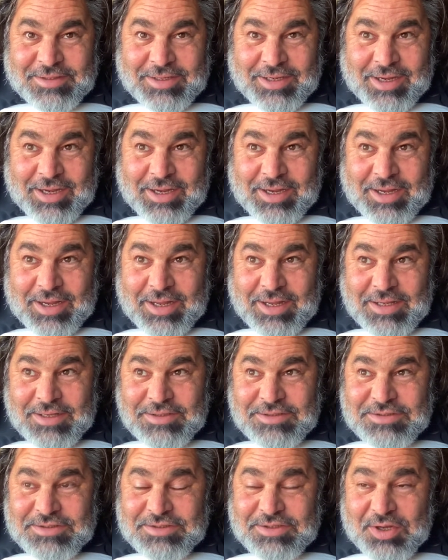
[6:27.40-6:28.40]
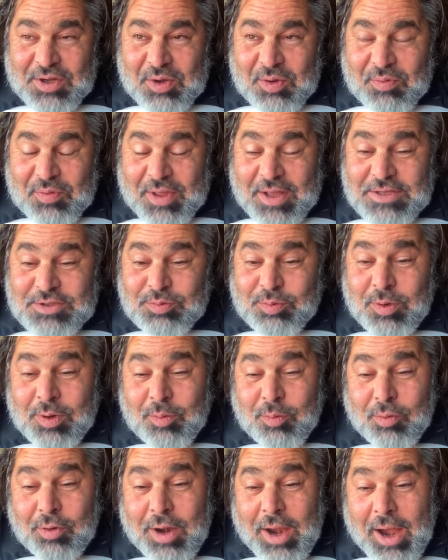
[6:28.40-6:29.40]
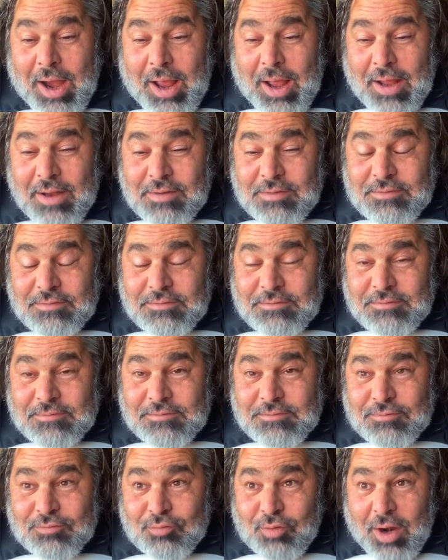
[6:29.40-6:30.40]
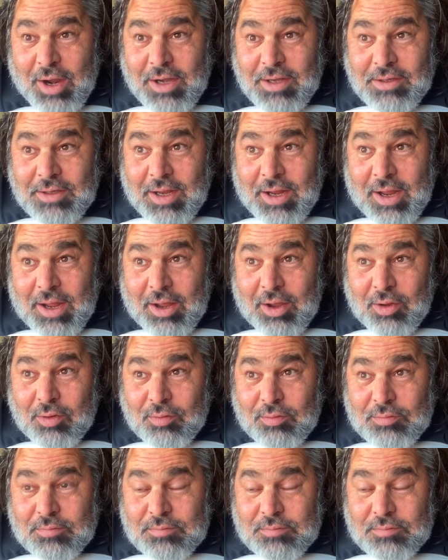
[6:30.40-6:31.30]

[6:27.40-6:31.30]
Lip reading: And so that's where we're at right now.